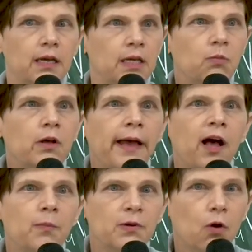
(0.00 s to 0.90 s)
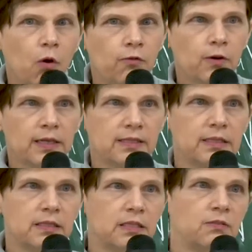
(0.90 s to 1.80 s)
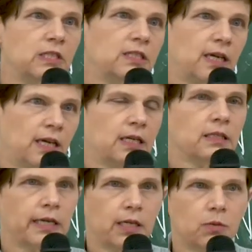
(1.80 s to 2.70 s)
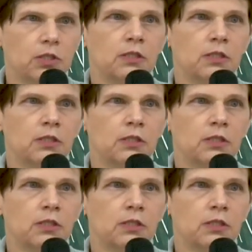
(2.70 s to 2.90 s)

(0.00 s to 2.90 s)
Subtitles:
It will help your overall sensitivity to any language,